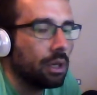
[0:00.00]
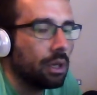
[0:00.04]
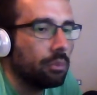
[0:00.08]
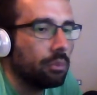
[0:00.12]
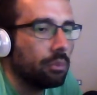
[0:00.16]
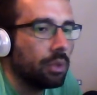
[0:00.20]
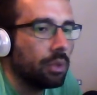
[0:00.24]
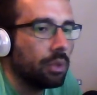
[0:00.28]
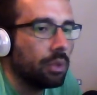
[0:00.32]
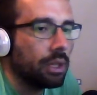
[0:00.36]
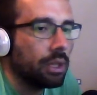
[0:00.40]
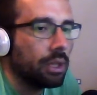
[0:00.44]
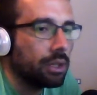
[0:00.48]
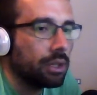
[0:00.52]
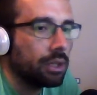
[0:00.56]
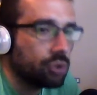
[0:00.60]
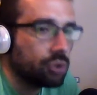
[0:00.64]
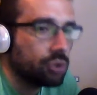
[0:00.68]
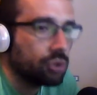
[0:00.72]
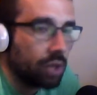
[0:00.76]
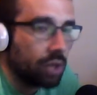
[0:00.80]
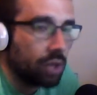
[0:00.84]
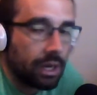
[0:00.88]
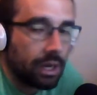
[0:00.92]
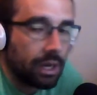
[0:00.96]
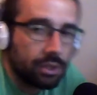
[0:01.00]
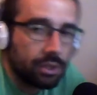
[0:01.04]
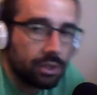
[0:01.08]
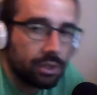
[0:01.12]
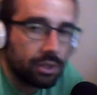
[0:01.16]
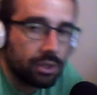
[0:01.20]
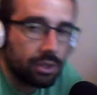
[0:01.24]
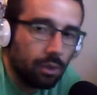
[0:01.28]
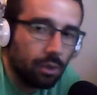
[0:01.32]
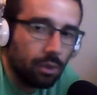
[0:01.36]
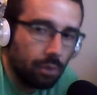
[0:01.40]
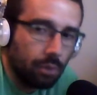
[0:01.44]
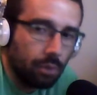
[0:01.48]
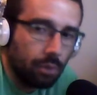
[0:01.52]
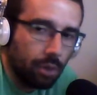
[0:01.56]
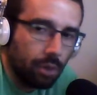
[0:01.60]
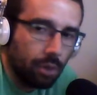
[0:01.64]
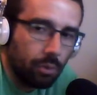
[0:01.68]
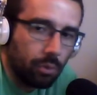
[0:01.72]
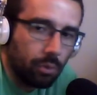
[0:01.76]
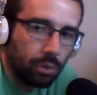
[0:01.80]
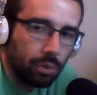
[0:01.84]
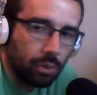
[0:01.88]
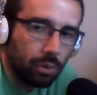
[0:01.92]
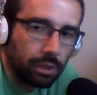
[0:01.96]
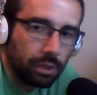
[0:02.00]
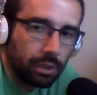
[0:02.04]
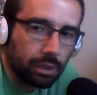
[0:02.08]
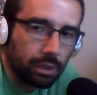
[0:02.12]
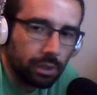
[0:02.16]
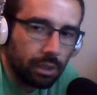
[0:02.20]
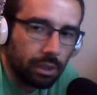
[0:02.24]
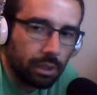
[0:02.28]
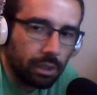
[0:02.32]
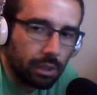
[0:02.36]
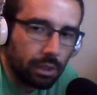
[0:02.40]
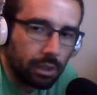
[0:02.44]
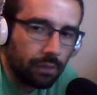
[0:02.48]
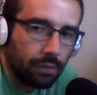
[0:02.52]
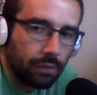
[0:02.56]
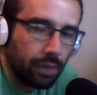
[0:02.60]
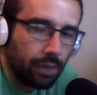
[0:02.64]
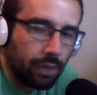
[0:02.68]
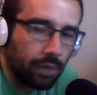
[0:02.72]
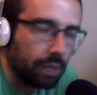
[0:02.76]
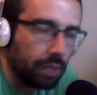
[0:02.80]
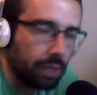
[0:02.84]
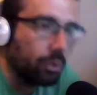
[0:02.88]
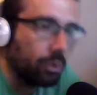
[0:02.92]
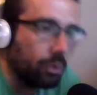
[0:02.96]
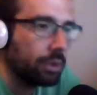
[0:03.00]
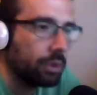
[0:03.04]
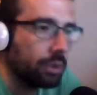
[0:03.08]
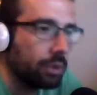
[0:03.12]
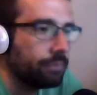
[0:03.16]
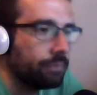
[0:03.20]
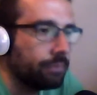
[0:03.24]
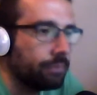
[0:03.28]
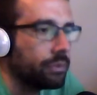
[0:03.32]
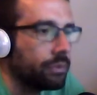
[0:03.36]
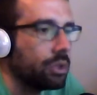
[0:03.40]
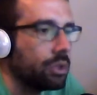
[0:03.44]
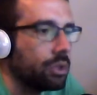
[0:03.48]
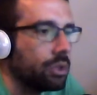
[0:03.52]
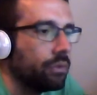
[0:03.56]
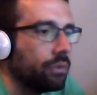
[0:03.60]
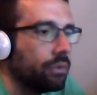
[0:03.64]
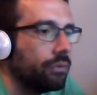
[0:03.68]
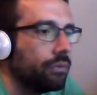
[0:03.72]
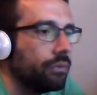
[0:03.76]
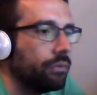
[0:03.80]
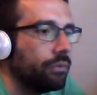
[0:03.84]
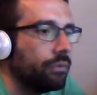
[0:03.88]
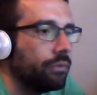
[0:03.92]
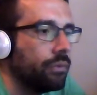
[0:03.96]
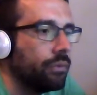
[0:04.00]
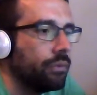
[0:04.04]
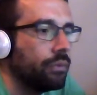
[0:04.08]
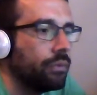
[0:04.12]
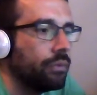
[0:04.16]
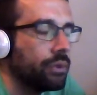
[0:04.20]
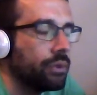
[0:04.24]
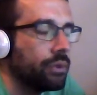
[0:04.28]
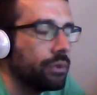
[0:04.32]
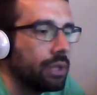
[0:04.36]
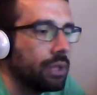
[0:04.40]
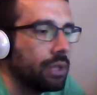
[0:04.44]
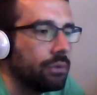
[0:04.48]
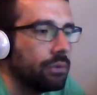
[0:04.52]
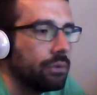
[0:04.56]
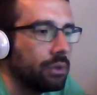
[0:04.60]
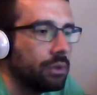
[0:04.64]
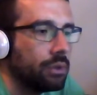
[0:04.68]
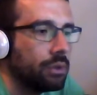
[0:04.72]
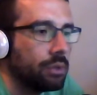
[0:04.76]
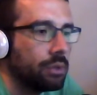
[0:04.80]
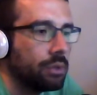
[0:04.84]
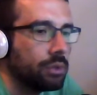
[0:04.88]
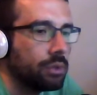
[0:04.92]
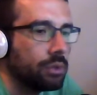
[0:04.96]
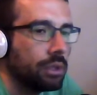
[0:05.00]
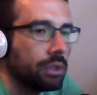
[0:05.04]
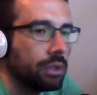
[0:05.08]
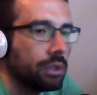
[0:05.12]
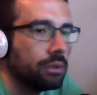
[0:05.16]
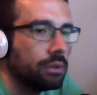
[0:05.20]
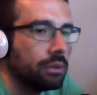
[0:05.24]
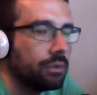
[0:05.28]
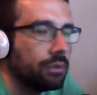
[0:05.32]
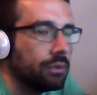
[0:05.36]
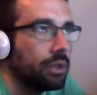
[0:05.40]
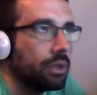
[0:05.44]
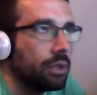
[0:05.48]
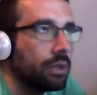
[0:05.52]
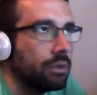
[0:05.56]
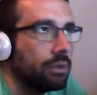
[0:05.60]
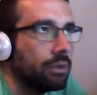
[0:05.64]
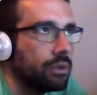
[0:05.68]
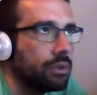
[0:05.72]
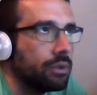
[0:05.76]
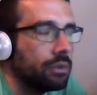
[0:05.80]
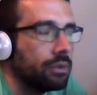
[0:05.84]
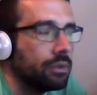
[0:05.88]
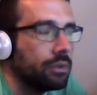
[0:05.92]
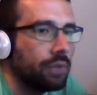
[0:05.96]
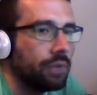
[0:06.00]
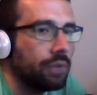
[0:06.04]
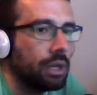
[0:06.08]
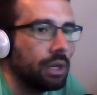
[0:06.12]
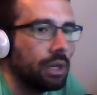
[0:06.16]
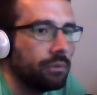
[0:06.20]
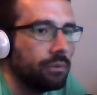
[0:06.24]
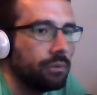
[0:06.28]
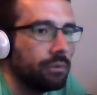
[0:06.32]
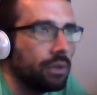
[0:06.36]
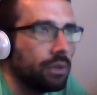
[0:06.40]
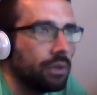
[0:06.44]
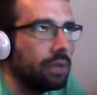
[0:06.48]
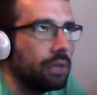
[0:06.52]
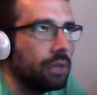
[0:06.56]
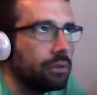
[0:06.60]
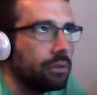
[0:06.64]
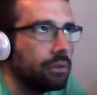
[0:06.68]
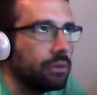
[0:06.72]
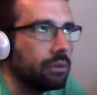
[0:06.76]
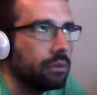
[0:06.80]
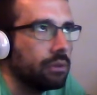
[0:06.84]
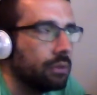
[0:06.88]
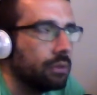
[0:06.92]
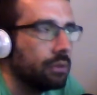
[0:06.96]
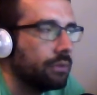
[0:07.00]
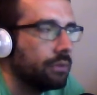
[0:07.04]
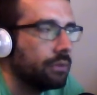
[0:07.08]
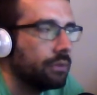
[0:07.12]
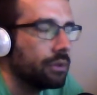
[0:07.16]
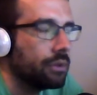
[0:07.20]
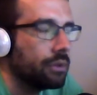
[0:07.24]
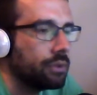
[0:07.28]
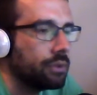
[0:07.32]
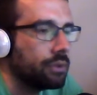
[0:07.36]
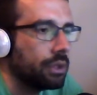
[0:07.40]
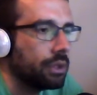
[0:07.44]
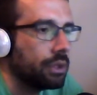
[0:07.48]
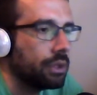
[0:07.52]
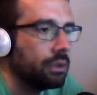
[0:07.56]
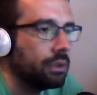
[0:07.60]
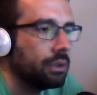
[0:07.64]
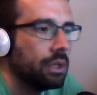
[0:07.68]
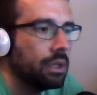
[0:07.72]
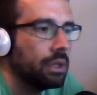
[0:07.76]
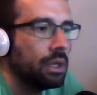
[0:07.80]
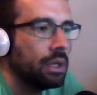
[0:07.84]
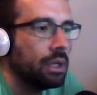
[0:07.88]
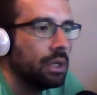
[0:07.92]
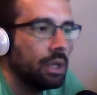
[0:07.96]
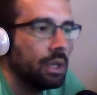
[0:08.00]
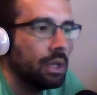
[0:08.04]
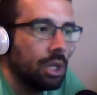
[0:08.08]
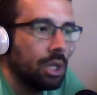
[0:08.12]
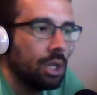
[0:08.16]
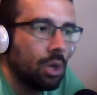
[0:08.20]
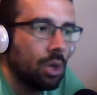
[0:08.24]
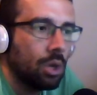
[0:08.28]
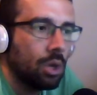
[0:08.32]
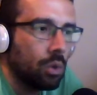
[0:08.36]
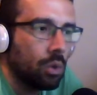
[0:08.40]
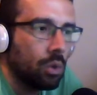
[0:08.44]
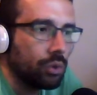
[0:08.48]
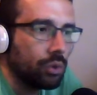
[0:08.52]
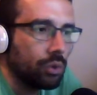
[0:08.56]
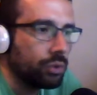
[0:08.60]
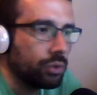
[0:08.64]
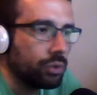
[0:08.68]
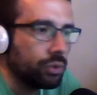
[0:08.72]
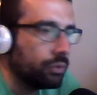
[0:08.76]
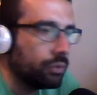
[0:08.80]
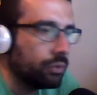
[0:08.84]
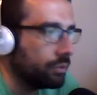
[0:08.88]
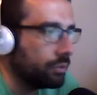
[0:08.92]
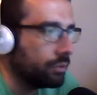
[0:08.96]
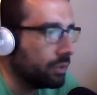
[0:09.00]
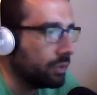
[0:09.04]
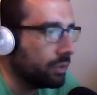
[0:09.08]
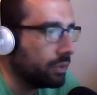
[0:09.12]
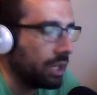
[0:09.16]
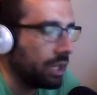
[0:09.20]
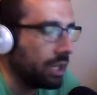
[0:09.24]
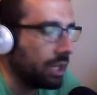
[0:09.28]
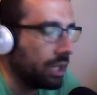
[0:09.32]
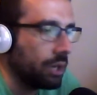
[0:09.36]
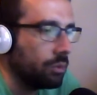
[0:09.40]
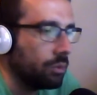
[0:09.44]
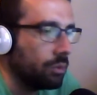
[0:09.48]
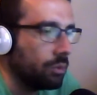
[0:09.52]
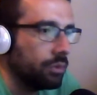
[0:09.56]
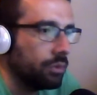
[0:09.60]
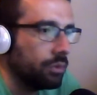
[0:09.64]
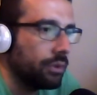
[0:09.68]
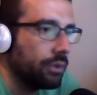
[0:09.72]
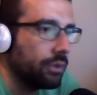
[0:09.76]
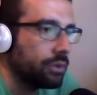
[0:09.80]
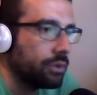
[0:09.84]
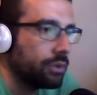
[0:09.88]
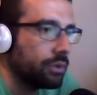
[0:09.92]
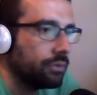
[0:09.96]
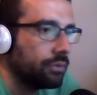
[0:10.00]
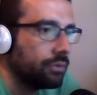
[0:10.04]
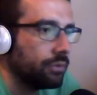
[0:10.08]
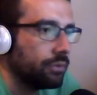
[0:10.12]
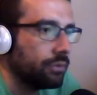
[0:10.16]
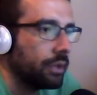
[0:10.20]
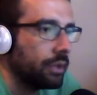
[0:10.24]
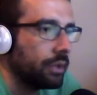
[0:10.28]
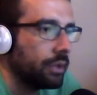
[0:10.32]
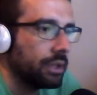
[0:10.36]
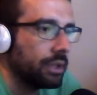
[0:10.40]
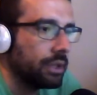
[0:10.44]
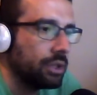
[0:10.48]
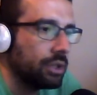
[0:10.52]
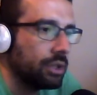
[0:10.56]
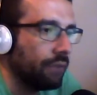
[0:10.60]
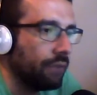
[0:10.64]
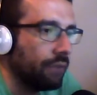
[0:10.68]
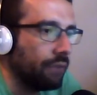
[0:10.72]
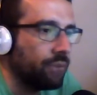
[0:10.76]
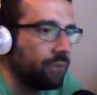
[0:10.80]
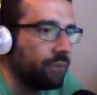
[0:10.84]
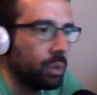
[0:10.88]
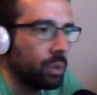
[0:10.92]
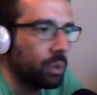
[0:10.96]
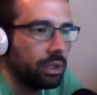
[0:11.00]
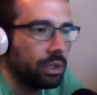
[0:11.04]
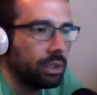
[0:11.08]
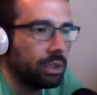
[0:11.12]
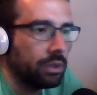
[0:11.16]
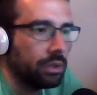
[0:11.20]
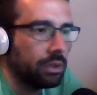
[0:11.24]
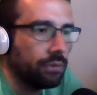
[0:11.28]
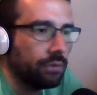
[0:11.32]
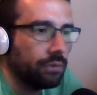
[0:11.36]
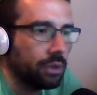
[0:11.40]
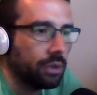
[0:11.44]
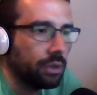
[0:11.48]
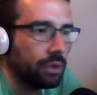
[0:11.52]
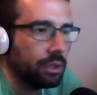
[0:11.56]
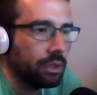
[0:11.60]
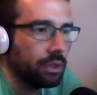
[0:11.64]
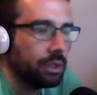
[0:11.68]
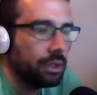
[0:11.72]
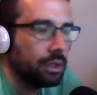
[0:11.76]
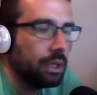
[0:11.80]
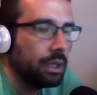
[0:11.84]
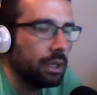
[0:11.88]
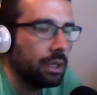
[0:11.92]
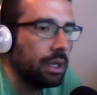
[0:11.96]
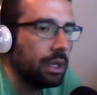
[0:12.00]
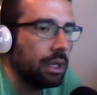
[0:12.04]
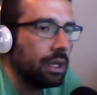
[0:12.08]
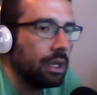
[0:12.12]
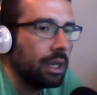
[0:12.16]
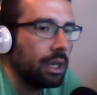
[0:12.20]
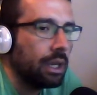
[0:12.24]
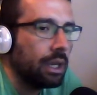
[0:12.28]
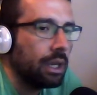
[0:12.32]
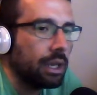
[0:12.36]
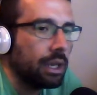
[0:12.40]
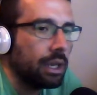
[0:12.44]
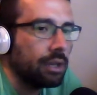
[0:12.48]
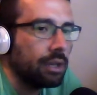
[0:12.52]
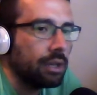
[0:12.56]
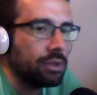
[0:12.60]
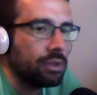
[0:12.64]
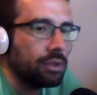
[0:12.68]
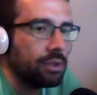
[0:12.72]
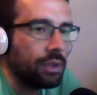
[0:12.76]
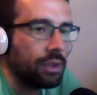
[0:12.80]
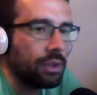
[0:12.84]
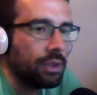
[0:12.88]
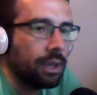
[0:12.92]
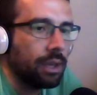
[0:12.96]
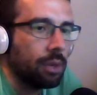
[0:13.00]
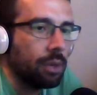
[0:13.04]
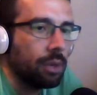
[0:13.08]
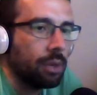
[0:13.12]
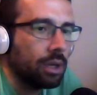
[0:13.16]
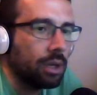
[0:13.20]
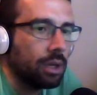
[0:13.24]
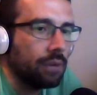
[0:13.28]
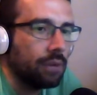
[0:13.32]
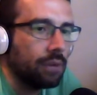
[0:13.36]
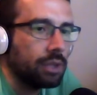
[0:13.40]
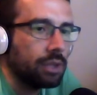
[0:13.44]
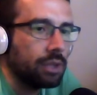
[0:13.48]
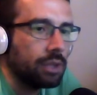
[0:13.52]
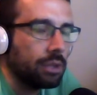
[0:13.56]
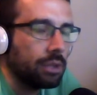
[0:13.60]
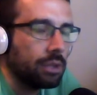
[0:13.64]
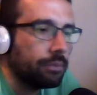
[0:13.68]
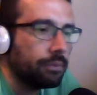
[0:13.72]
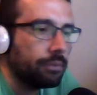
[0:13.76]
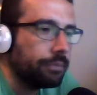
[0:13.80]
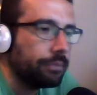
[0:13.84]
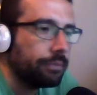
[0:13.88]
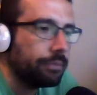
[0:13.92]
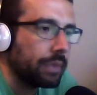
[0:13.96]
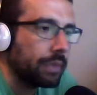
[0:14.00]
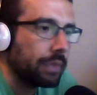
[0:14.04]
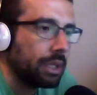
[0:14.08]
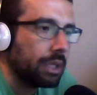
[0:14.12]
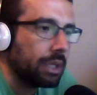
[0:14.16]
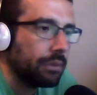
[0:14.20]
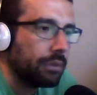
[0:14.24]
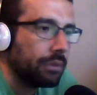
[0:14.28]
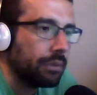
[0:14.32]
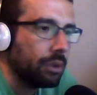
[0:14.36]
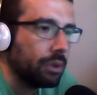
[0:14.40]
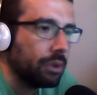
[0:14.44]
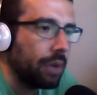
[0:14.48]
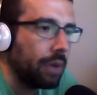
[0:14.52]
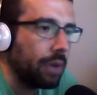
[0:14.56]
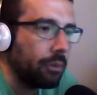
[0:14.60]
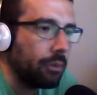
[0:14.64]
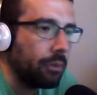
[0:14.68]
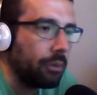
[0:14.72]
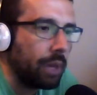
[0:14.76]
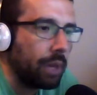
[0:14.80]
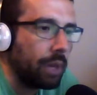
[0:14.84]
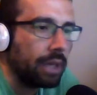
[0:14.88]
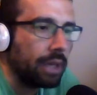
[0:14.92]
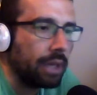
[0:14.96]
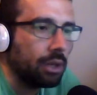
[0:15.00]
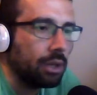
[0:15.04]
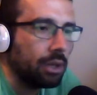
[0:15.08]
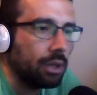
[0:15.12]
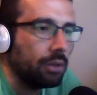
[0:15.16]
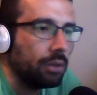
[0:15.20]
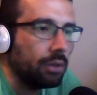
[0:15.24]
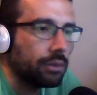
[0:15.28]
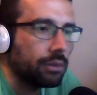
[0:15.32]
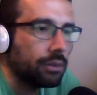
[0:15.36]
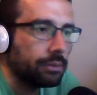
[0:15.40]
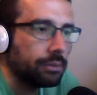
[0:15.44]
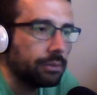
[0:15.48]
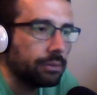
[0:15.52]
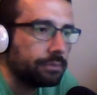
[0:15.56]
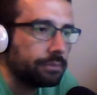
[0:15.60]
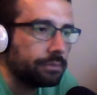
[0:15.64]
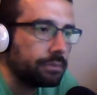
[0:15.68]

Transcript: play like trash all morning, Friday morning. So Thursday afternoon comes around, Friday afternoon, first round. Horschel, terrible. First, I think he shot 40 on the front. And here's the thing about Golf Channel. If you have a bad golfer